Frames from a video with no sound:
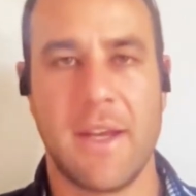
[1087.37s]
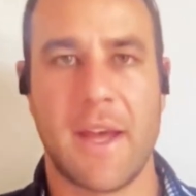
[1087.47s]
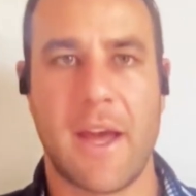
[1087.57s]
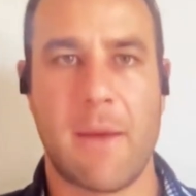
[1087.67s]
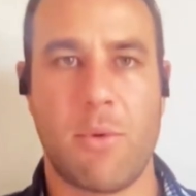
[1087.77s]

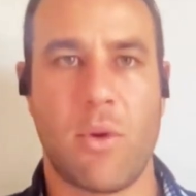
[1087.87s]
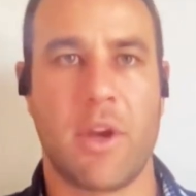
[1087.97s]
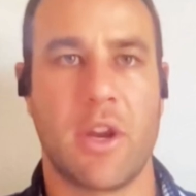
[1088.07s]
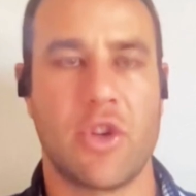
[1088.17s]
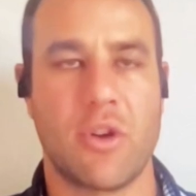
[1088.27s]
But what
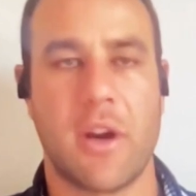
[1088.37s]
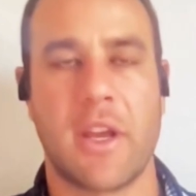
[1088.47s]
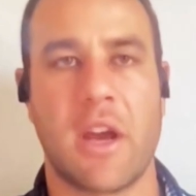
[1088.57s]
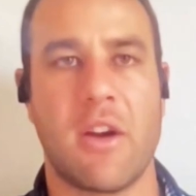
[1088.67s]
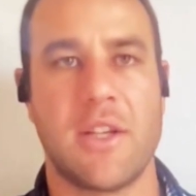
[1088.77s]
they're going to try and
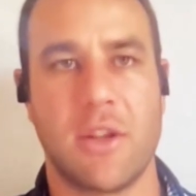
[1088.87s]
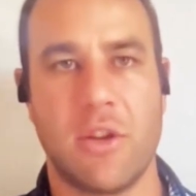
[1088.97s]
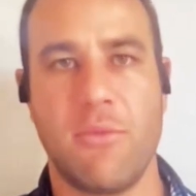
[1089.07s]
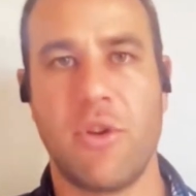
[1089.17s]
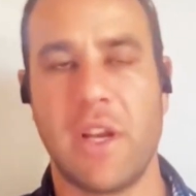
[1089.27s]
encourage at the
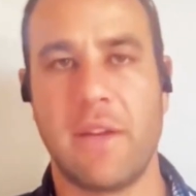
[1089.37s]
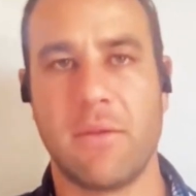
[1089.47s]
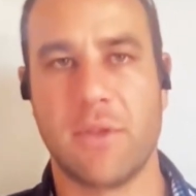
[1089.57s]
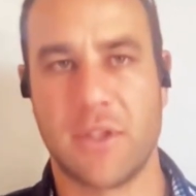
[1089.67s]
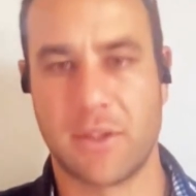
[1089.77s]
community
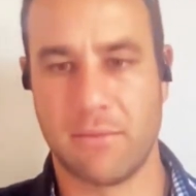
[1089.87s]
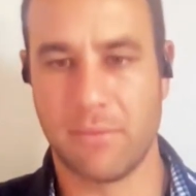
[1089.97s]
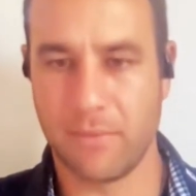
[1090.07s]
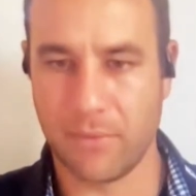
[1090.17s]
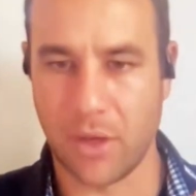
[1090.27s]
level is just,
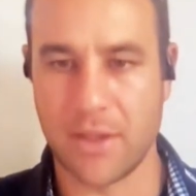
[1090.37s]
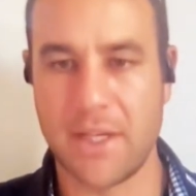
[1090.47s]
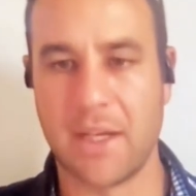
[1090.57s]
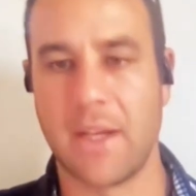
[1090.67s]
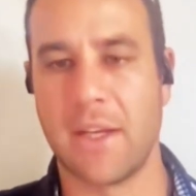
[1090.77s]
the
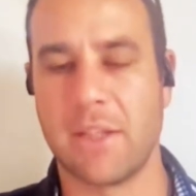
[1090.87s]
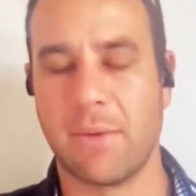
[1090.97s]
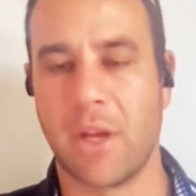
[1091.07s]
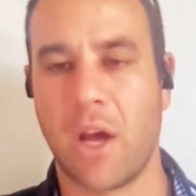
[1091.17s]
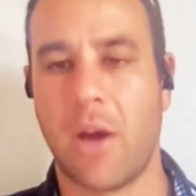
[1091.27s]
technique needs
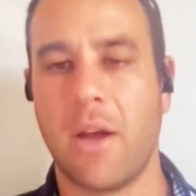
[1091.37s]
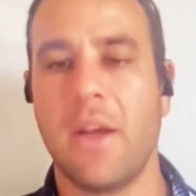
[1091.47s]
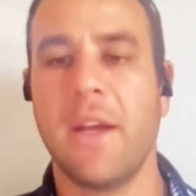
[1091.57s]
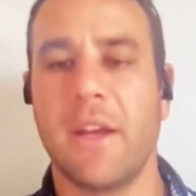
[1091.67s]
to be lower.